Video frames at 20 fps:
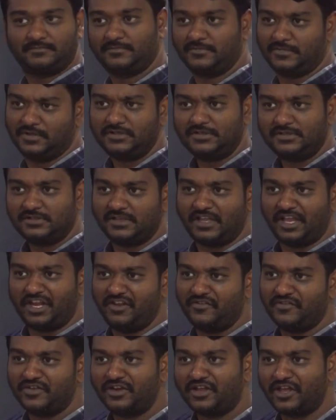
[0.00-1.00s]
Yes,
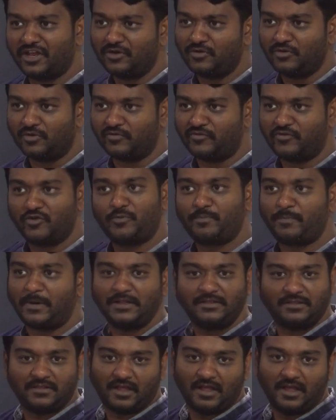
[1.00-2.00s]
anyone can go.
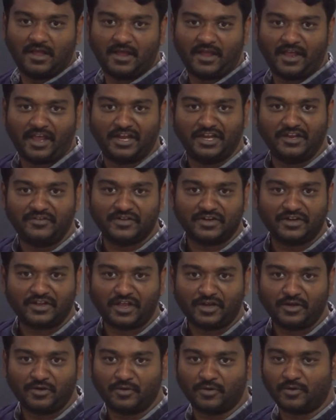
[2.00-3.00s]
Footpath, anyone
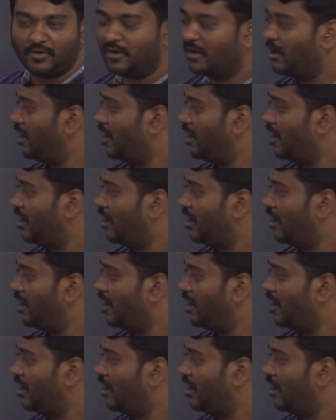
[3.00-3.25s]
can go.